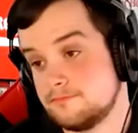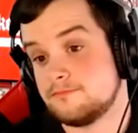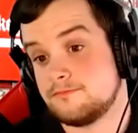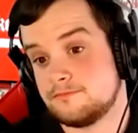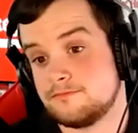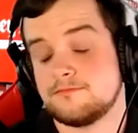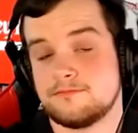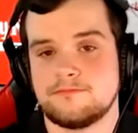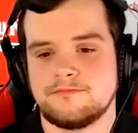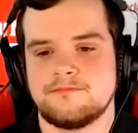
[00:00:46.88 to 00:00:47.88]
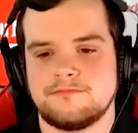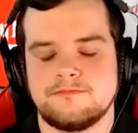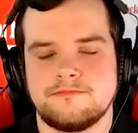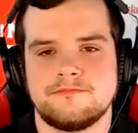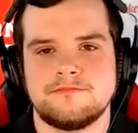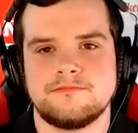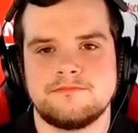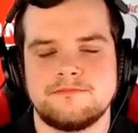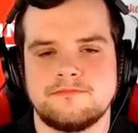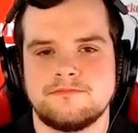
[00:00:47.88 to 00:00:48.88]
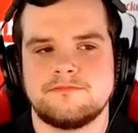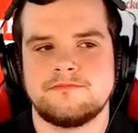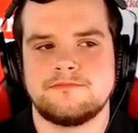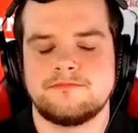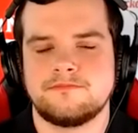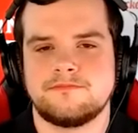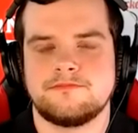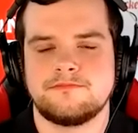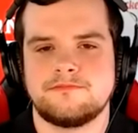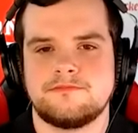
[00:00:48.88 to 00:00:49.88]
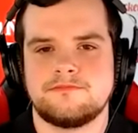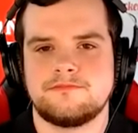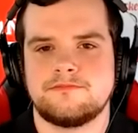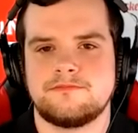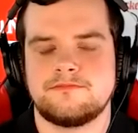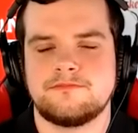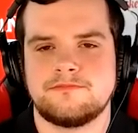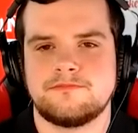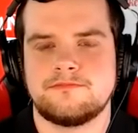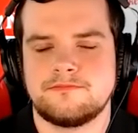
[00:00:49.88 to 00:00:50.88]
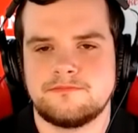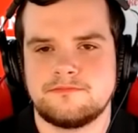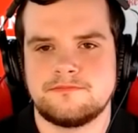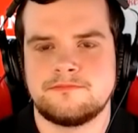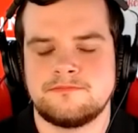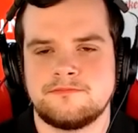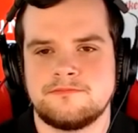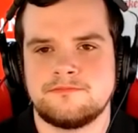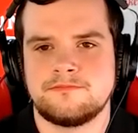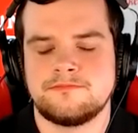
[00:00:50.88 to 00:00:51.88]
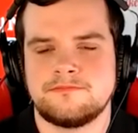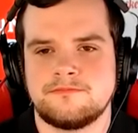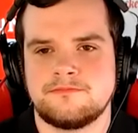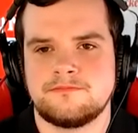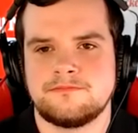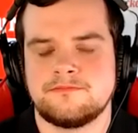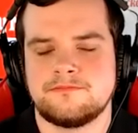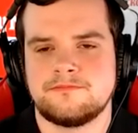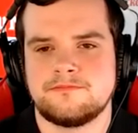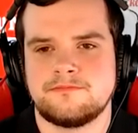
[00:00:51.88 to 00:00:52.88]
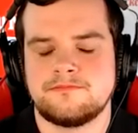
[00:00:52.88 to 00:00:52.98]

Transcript: This person isn't speaking.